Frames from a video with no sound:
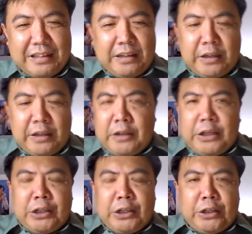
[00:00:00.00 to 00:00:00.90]
He,
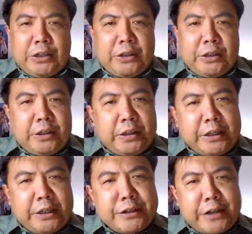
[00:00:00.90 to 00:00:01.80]
he, he, he
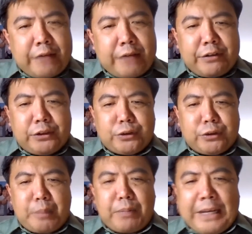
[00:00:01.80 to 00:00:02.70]
endeavored to
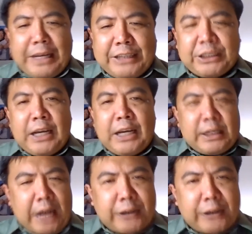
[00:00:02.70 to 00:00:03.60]
replace
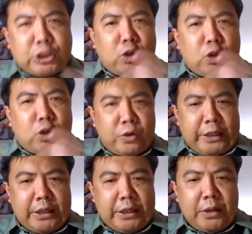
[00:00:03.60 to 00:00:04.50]
God's
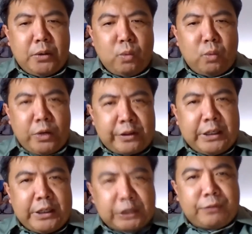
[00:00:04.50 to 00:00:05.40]
glory with
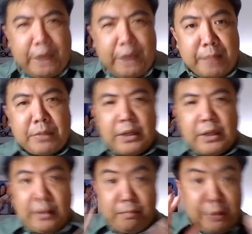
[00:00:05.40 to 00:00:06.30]
his fame
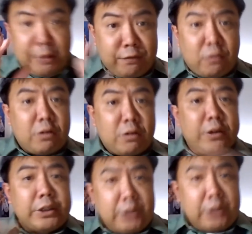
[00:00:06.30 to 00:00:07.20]

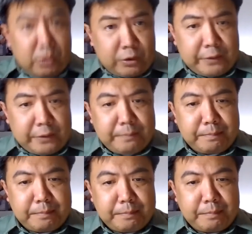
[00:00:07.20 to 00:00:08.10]
before the Lord.
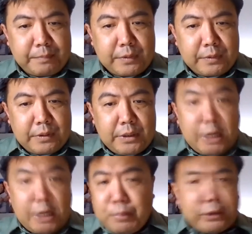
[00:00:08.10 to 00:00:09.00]

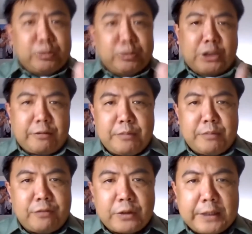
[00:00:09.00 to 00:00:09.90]
He put himself
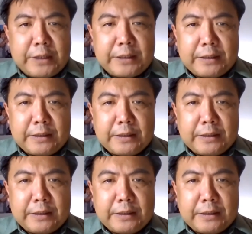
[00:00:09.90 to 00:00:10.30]
before God.